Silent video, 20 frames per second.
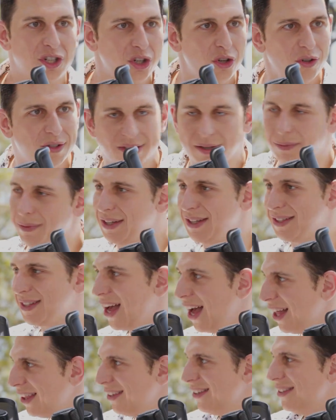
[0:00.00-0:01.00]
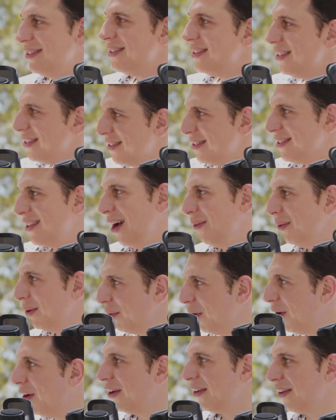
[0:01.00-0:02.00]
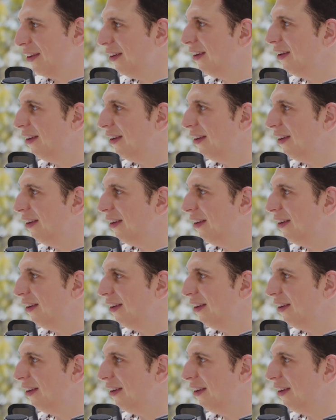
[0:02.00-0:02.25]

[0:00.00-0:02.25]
Use some of these colours. This is how we work.